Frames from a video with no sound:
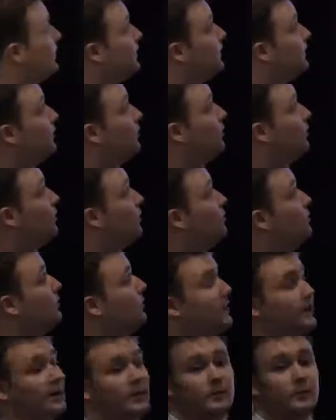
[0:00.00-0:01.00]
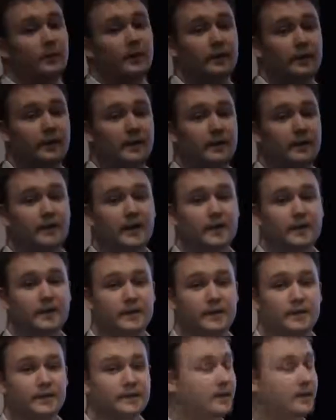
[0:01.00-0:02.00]
can call each one of these
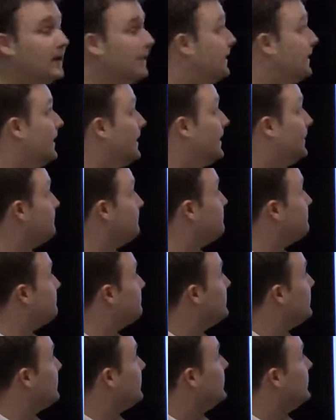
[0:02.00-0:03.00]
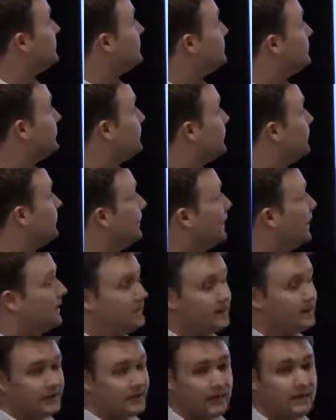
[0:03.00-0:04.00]
factors a name. So
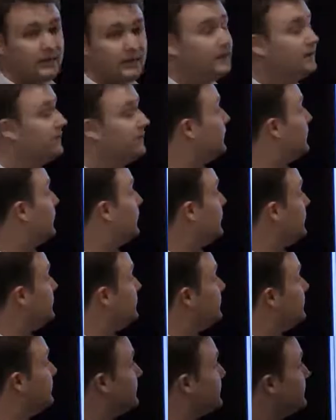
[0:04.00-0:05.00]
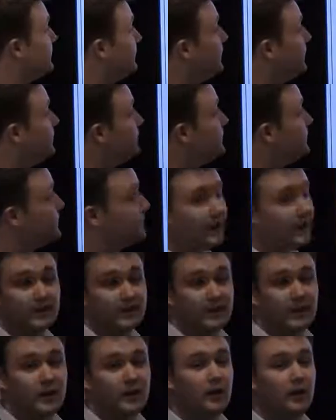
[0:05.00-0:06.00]
as I said, the earnings over sales
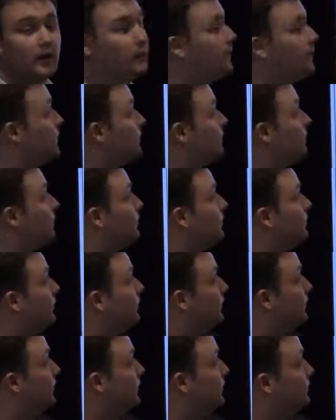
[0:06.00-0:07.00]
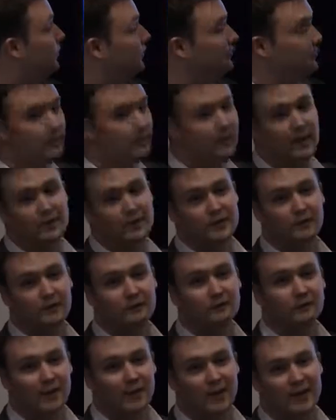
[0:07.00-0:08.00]
factor we can call the net profit margin,
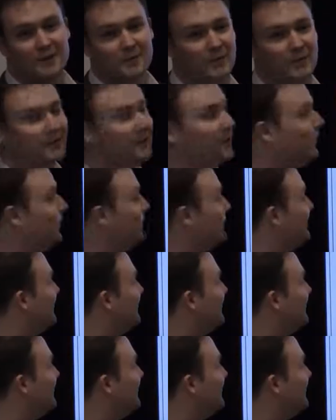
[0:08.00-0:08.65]
as we know.